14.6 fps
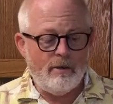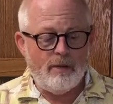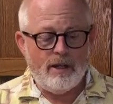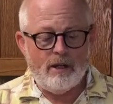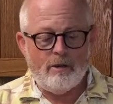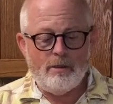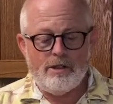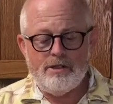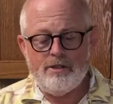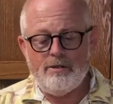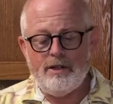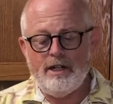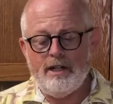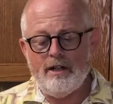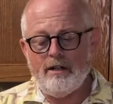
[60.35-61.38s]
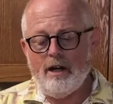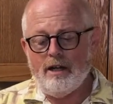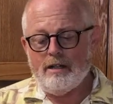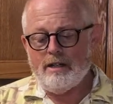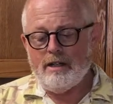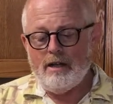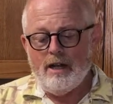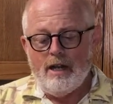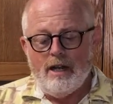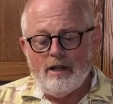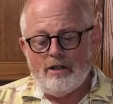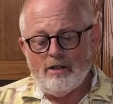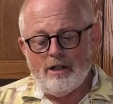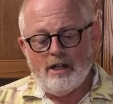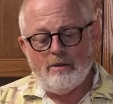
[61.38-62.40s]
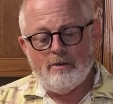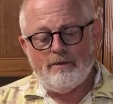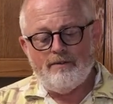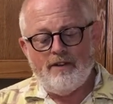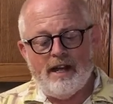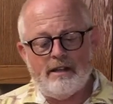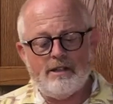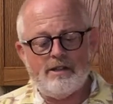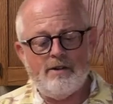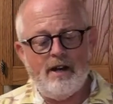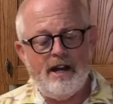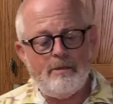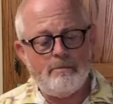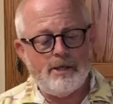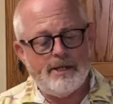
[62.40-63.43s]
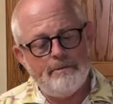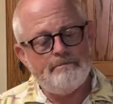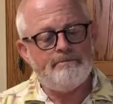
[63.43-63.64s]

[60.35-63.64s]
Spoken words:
we always do here on Cooking with Fatscraps.